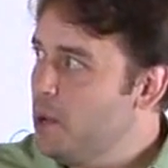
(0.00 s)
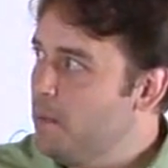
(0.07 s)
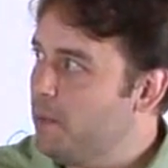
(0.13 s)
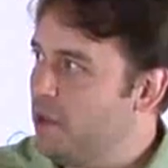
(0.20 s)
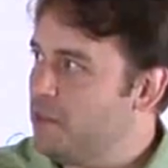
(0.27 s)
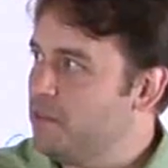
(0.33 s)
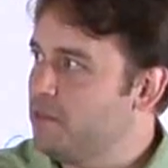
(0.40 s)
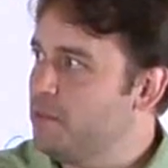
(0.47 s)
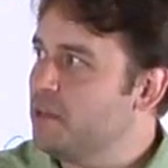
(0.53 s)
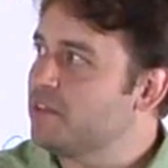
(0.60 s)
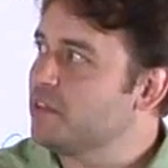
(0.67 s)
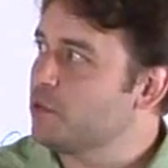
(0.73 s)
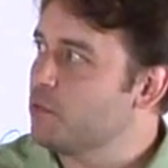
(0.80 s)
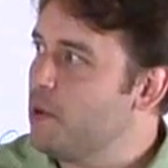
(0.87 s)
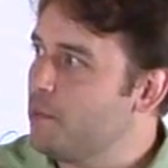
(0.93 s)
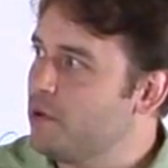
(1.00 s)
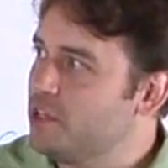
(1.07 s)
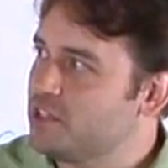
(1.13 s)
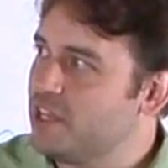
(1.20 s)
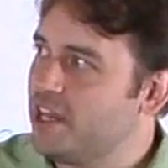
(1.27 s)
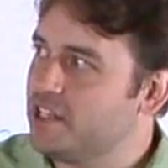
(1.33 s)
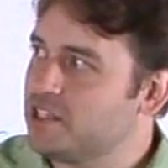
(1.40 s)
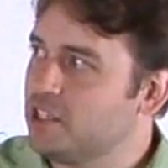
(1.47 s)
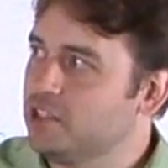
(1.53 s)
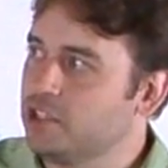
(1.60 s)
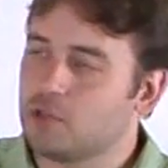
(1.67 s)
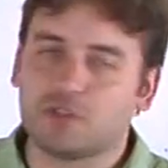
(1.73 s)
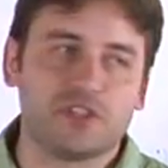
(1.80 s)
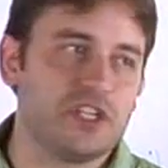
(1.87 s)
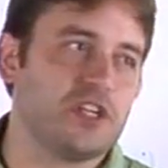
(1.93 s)
But the big thing to remember is that it's
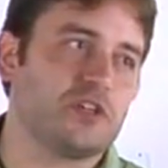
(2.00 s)
little c